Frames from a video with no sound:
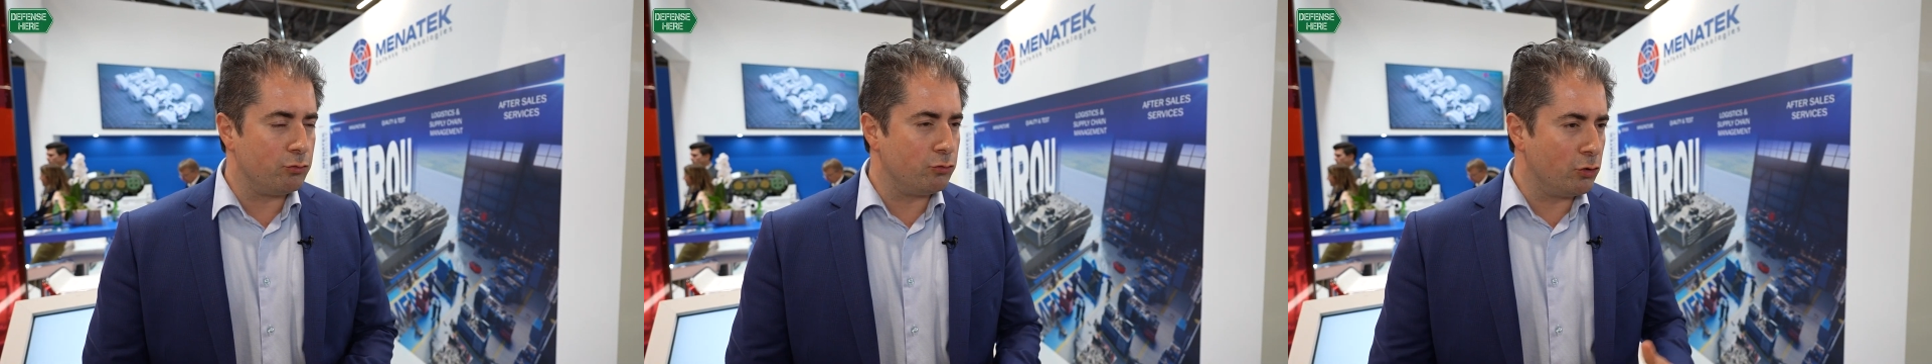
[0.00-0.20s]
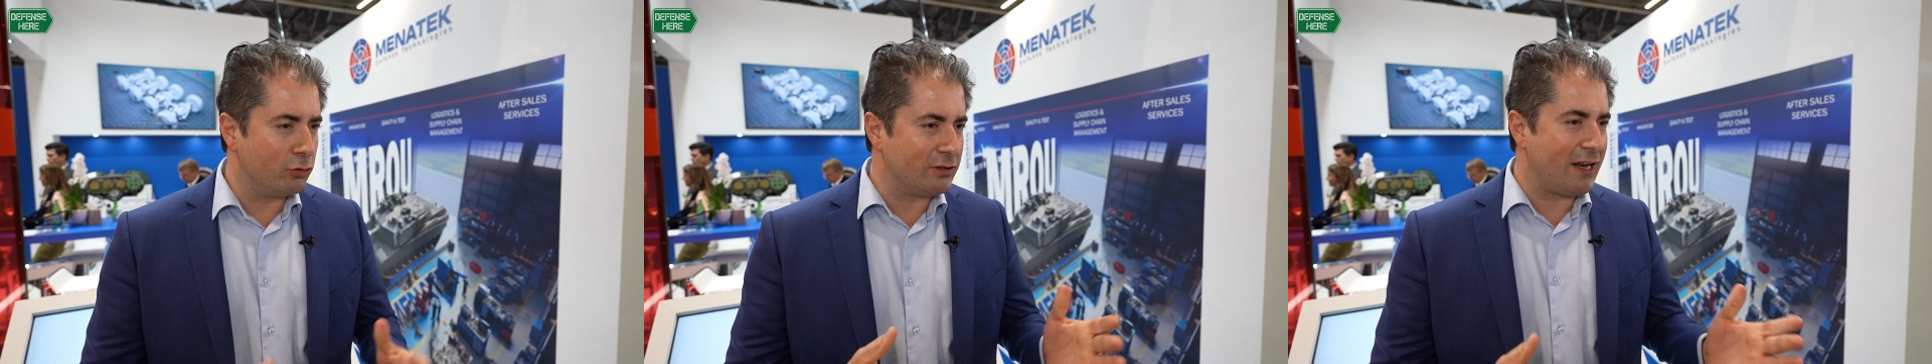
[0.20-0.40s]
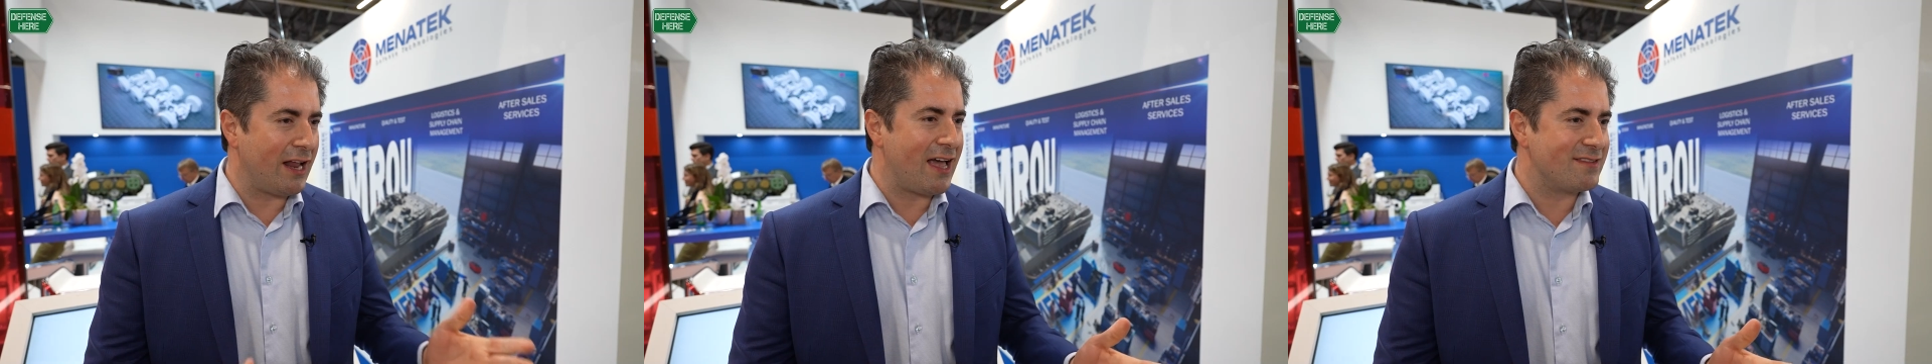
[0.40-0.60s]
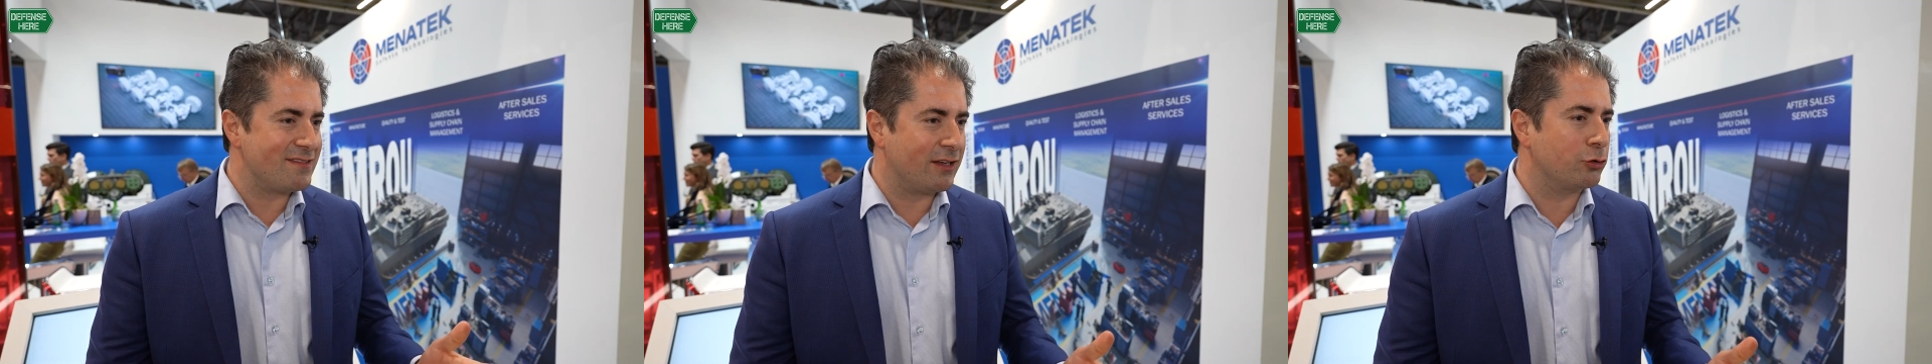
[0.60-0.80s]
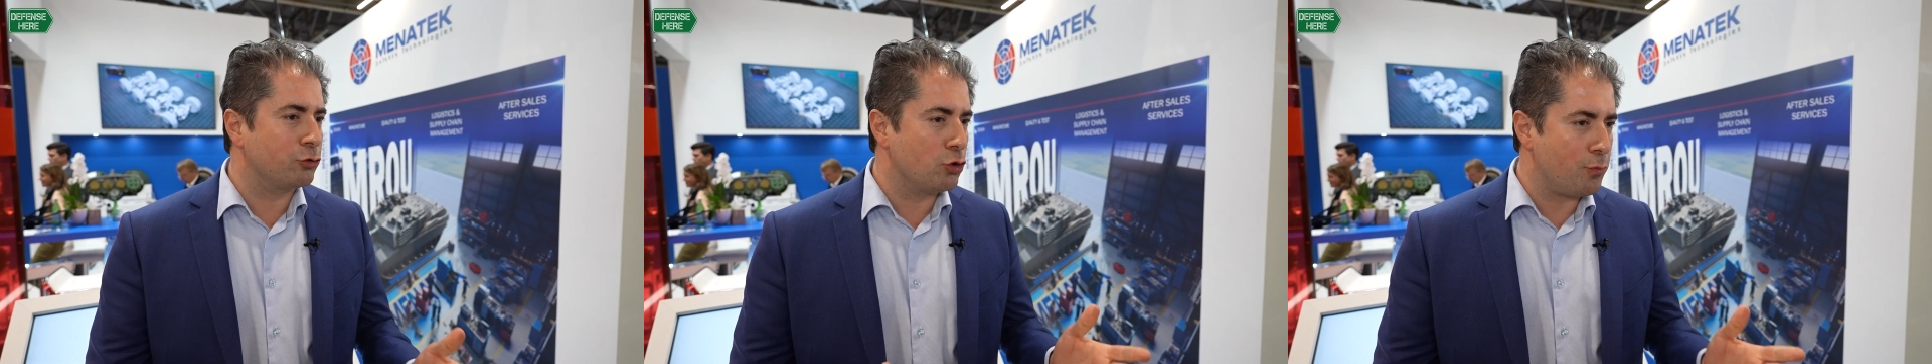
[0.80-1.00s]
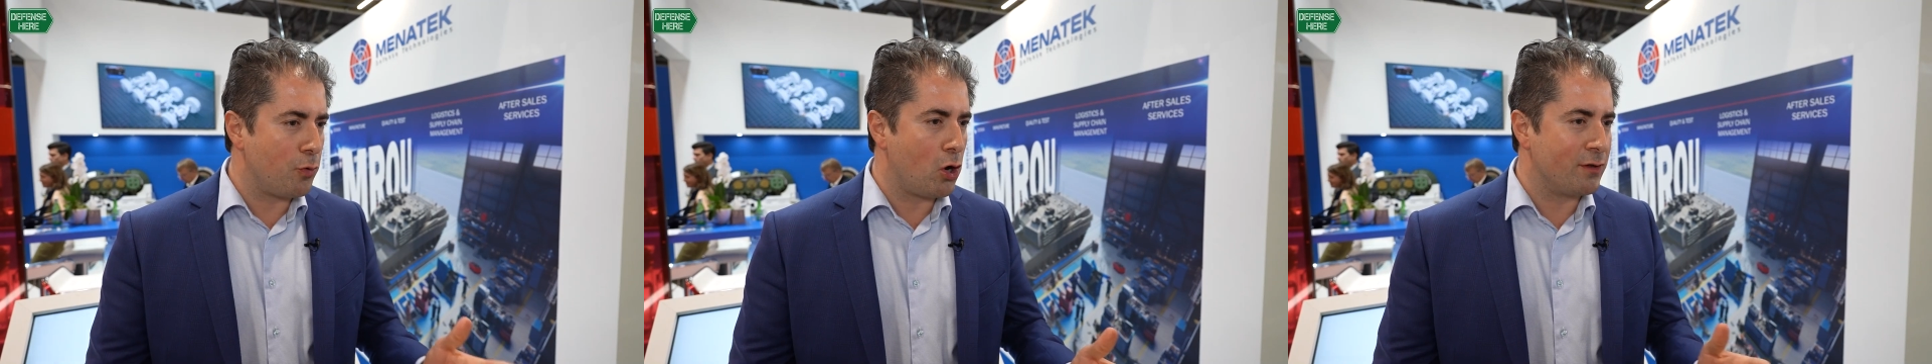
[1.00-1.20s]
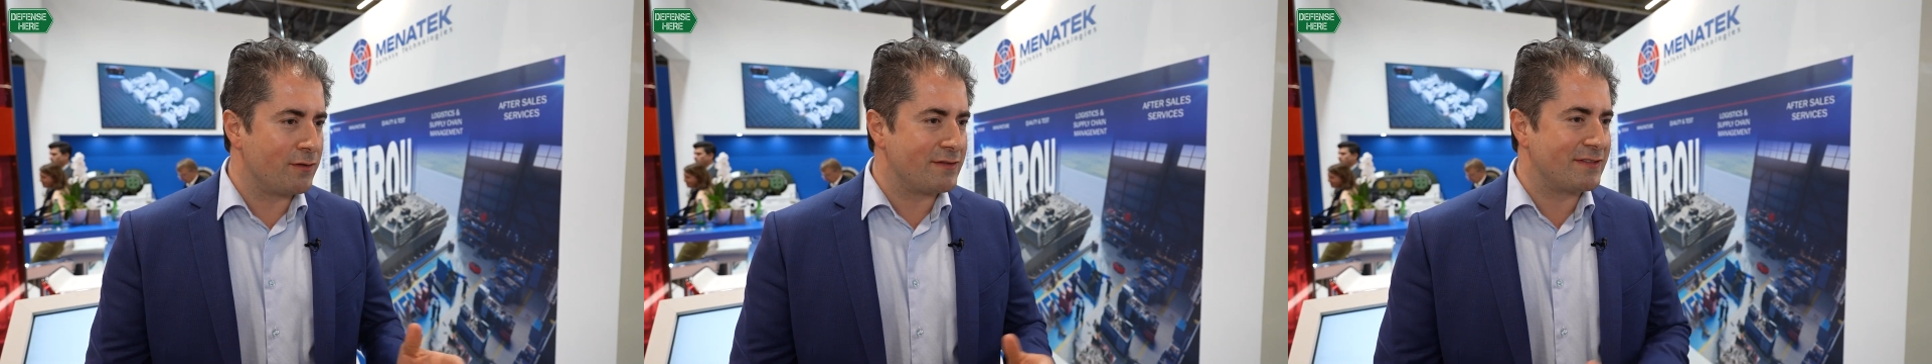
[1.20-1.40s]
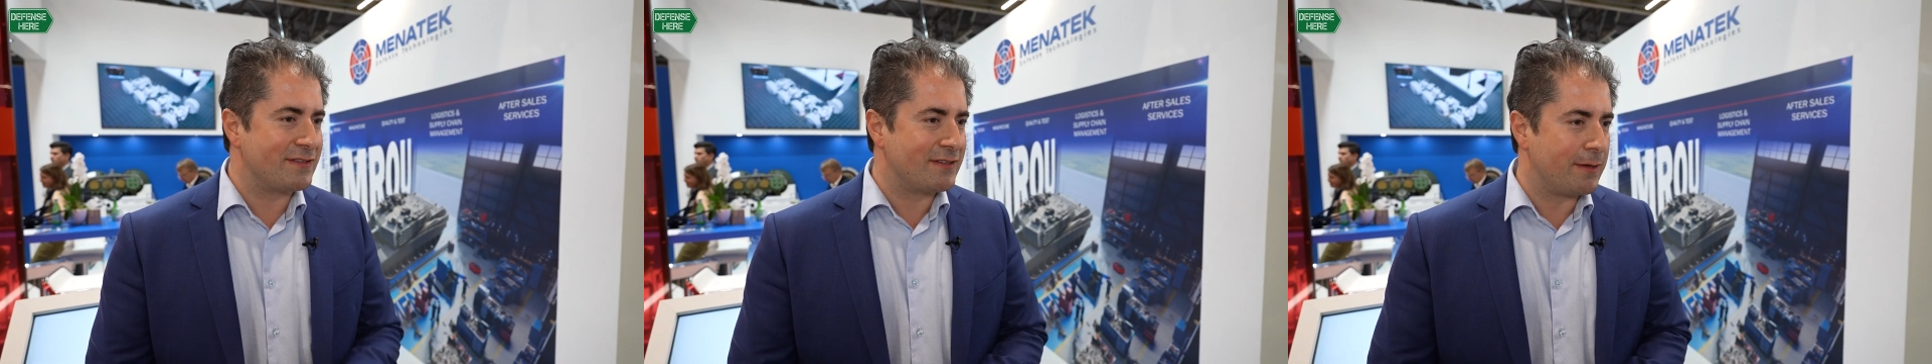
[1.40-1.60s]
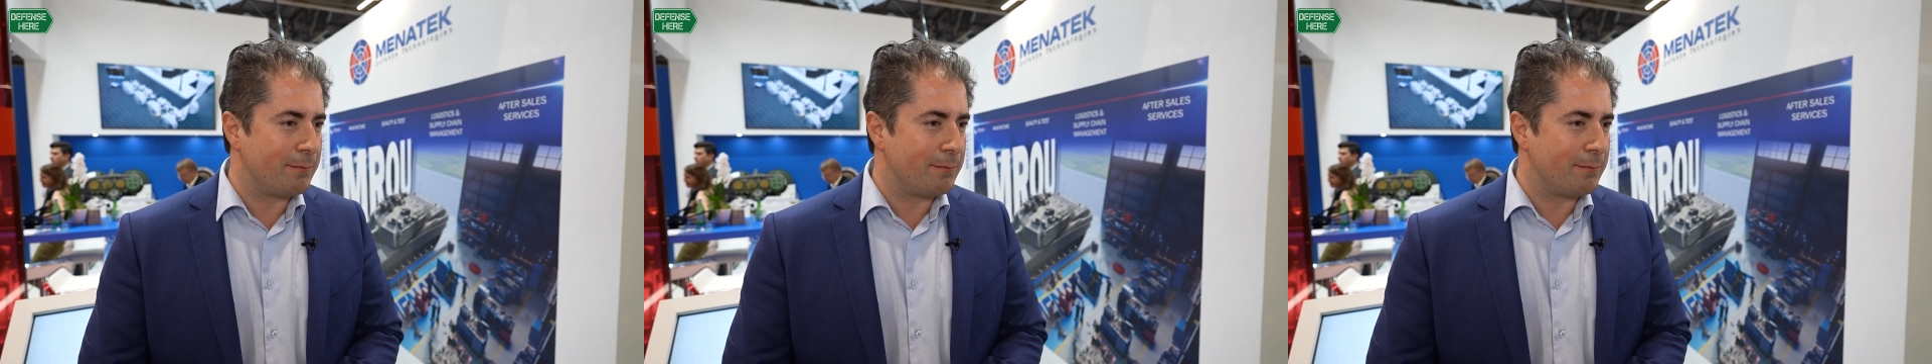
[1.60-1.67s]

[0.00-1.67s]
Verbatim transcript: utilizing DuPont's